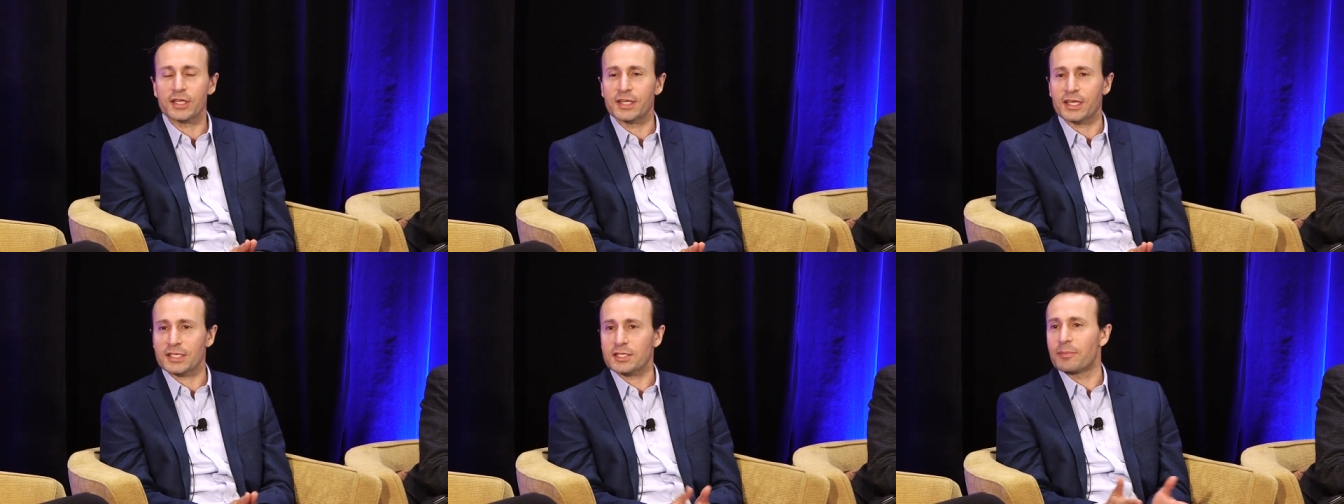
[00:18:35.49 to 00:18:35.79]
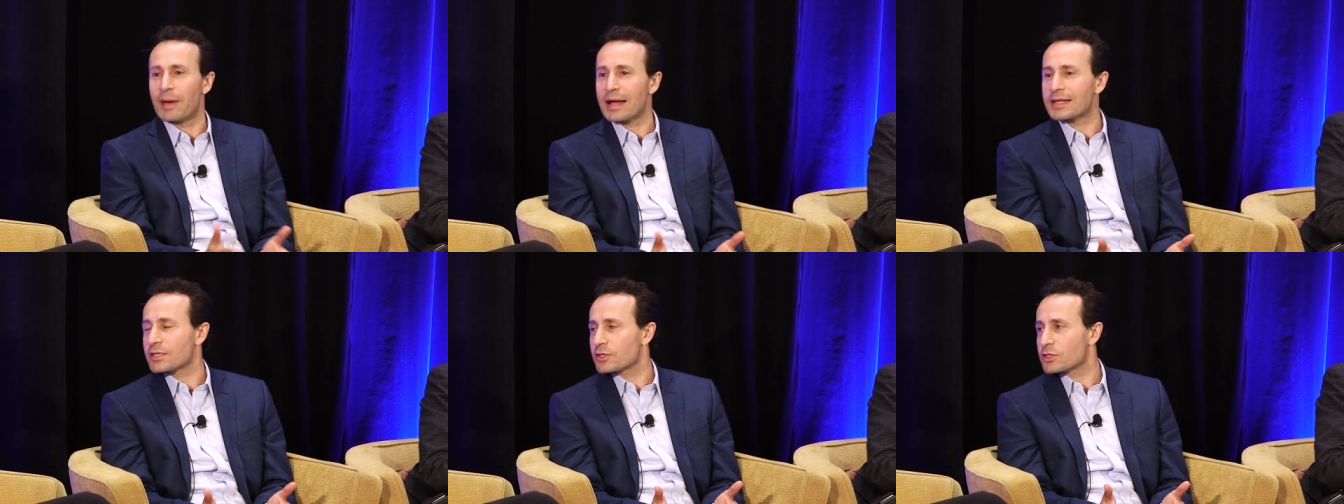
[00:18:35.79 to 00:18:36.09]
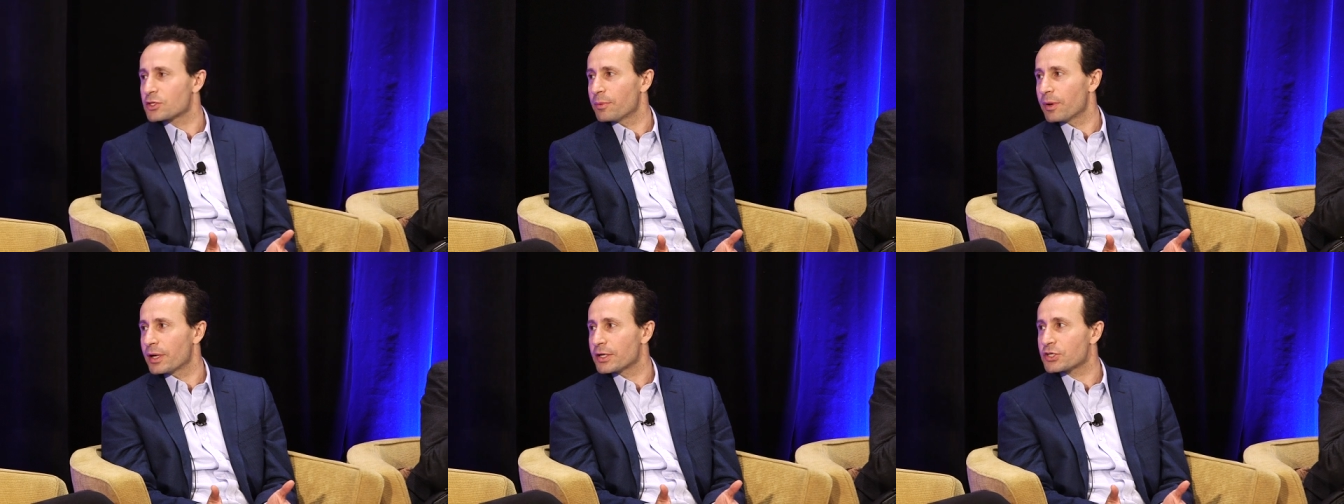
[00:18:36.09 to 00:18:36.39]
doesn't matter
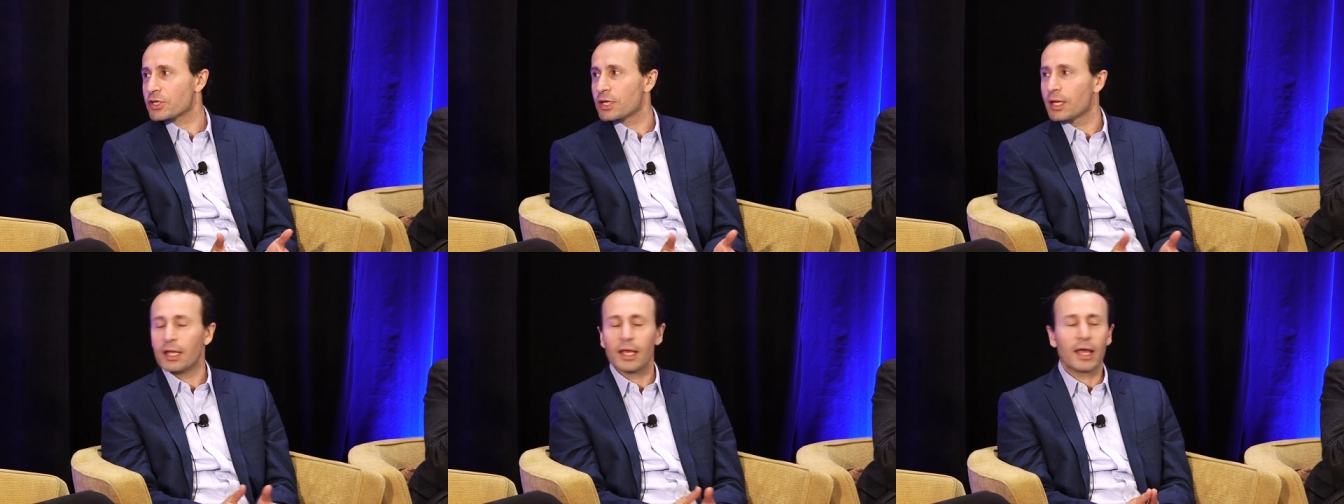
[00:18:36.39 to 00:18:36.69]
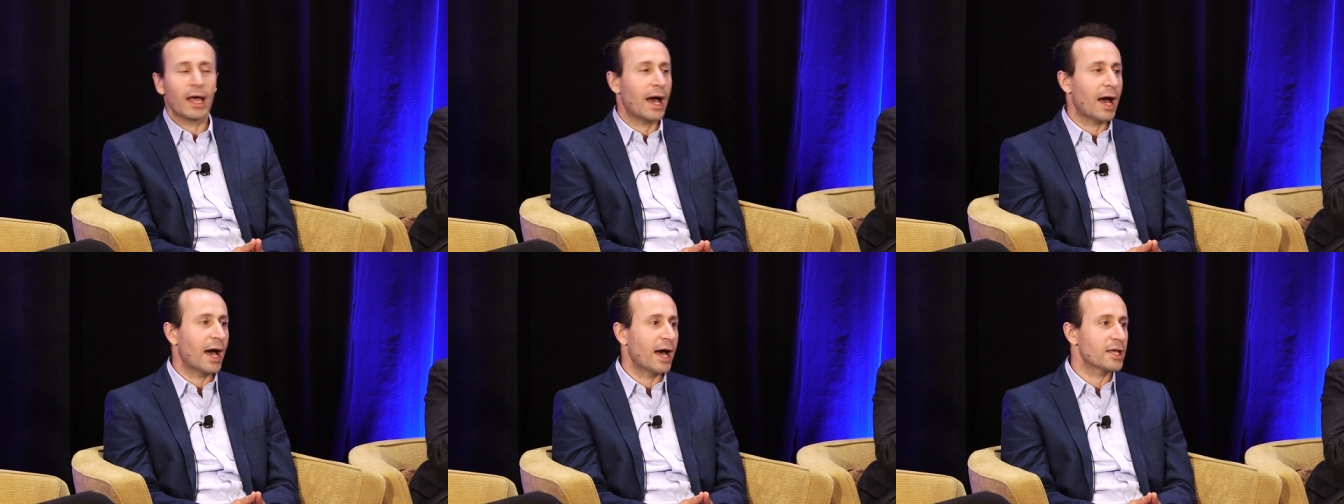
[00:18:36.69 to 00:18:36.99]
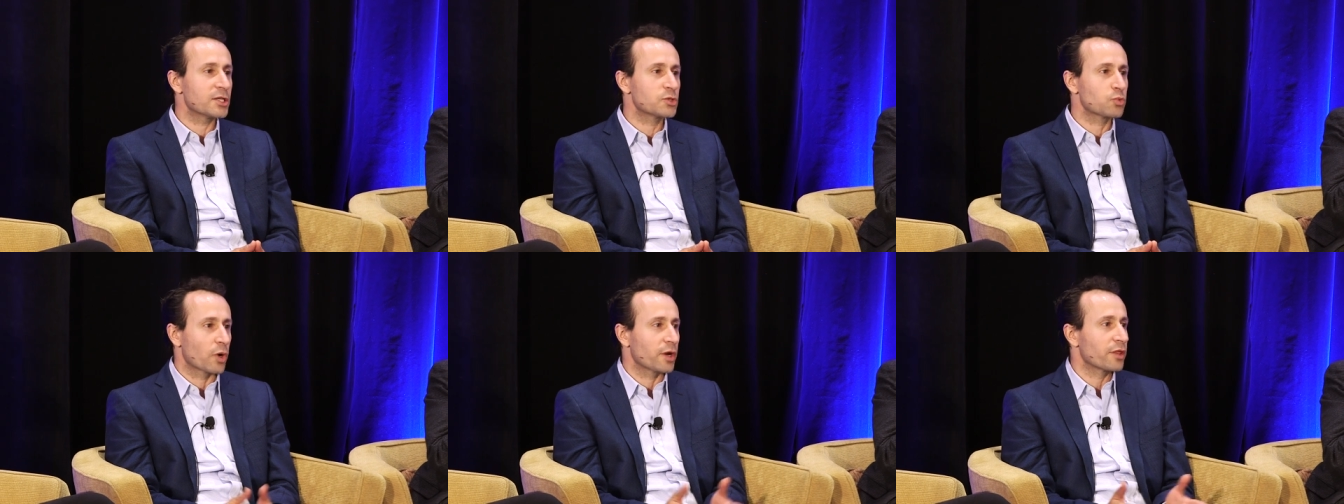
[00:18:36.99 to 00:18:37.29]
so much
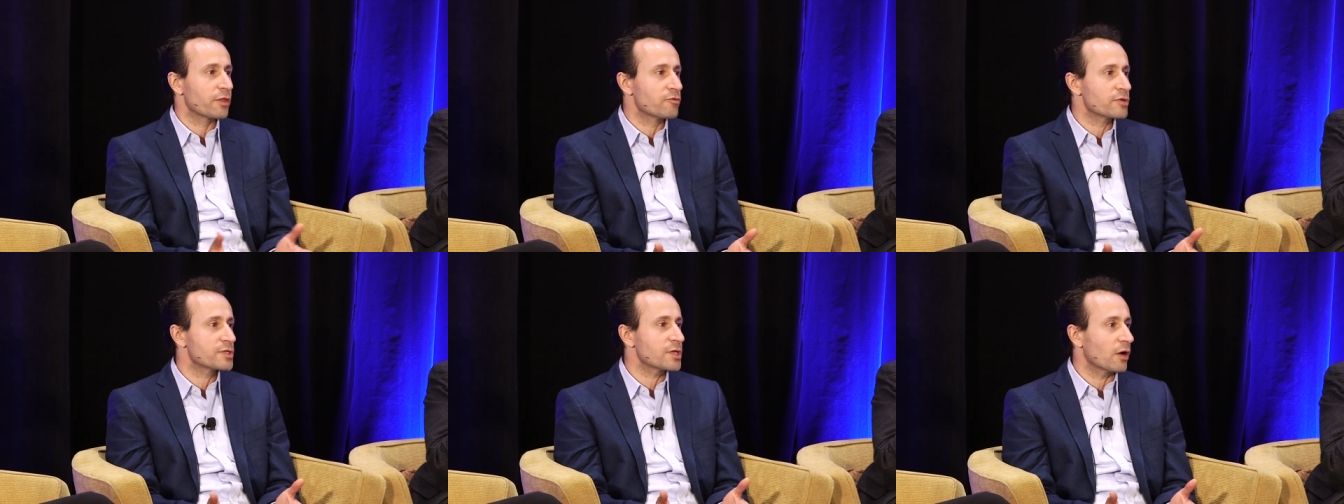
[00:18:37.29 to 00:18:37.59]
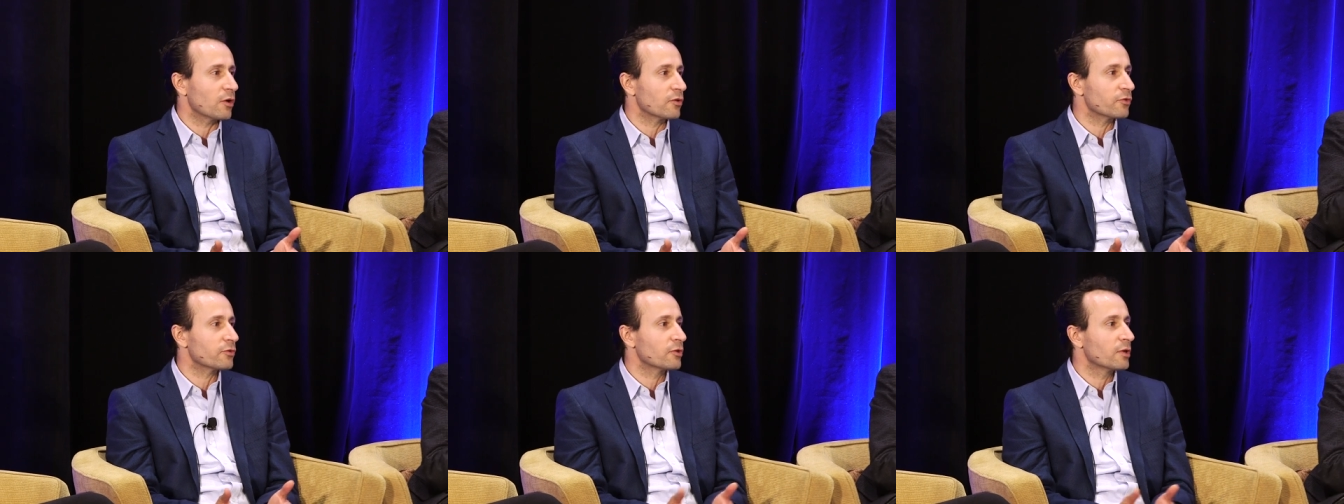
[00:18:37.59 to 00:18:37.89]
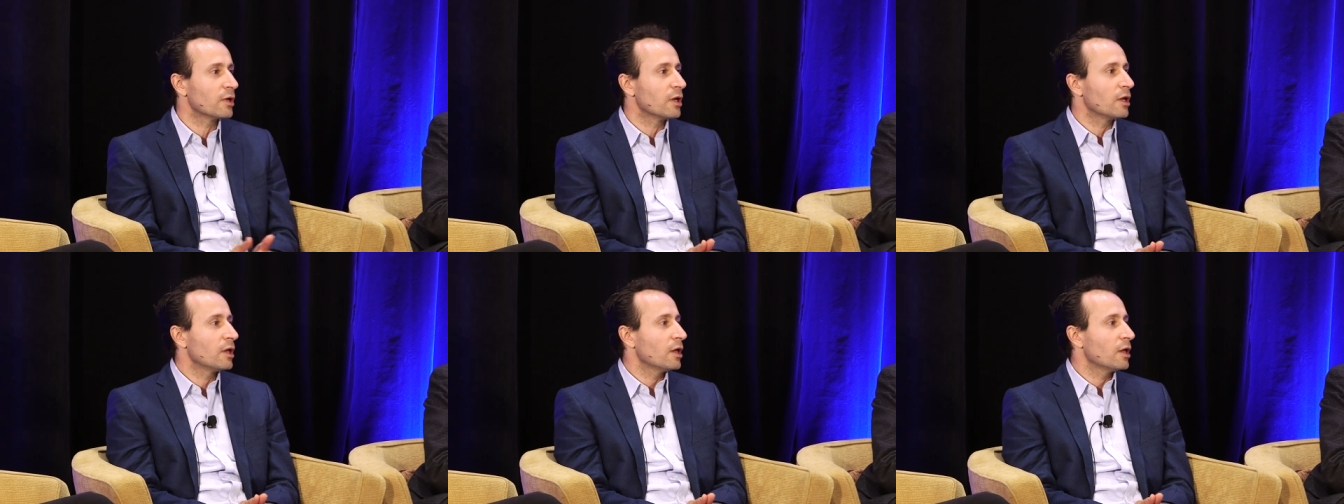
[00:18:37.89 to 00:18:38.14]
as what are the results.